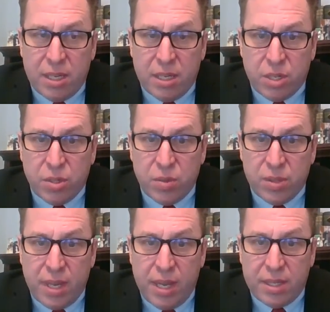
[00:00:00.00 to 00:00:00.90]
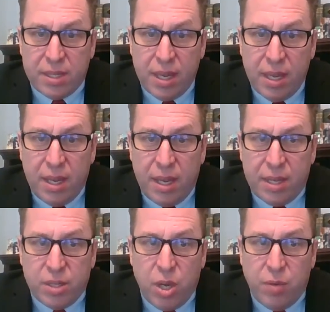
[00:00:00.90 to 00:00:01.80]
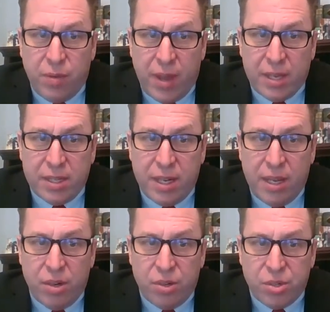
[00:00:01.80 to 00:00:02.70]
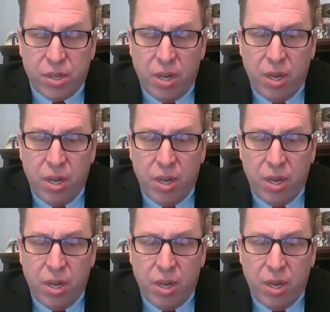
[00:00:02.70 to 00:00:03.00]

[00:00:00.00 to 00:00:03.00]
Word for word: and additional sites as COVID vaccinators.